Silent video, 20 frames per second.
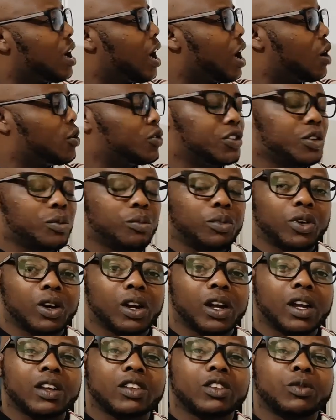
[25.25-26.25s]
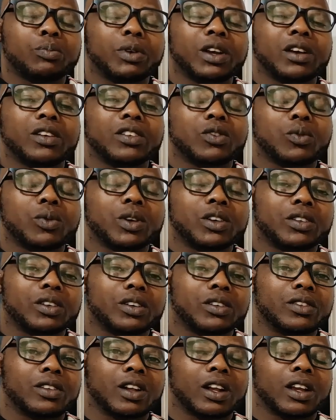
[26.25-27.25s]
Algebra, expect
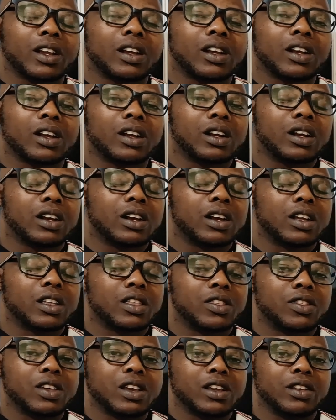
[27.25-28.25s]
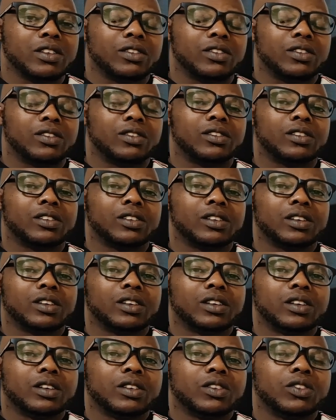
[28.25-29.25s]
questions like these.
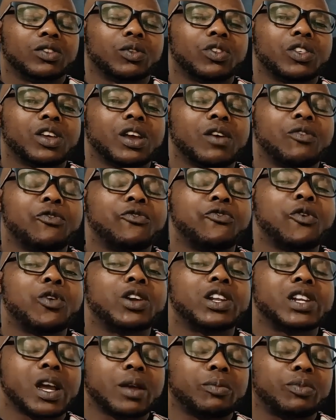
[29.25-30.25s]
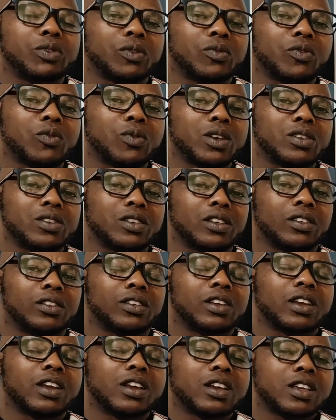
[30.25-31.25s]
So there are 4 types of
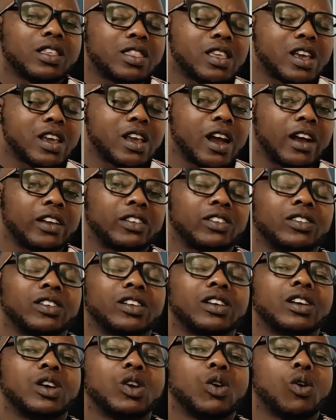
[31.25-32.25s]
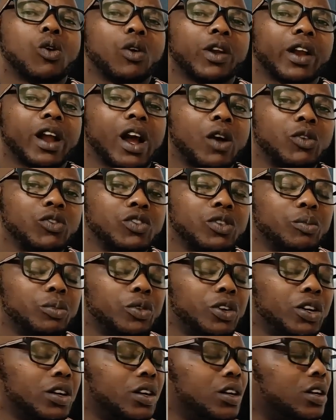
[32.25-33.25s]
questions they ask on
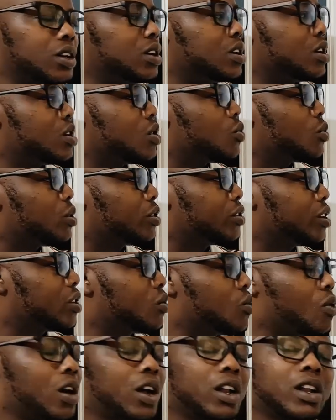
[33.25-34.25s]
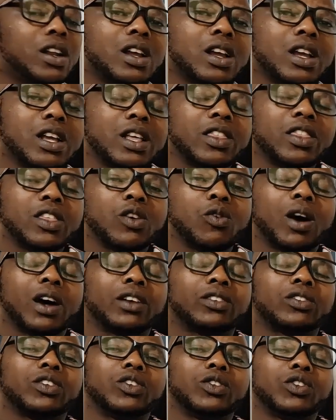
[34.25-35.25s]
algebra. Question 1, they'll
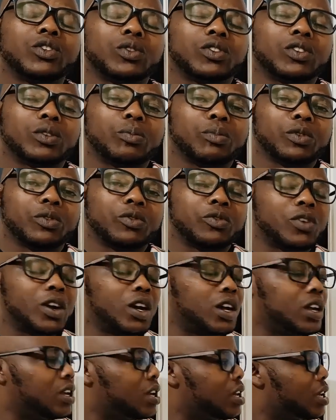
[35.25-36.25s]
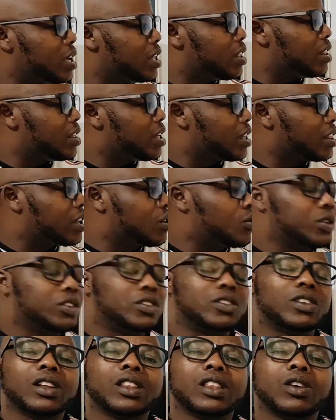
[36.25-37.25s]
ask you to simplify. The other
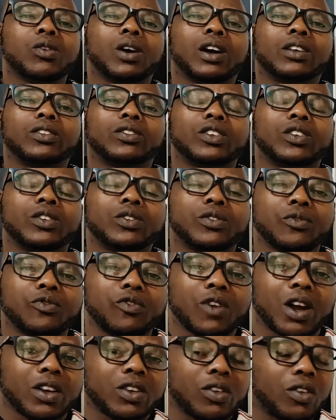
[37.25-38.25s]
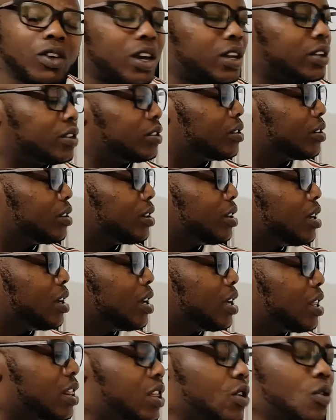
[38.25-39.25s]
question, they'll ask you to factorize.
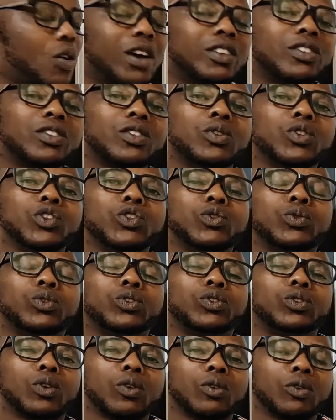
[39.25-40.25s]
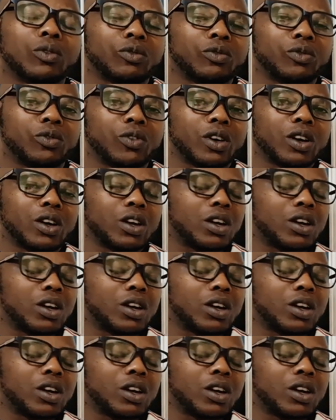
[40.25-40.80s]
They'll ask you to solve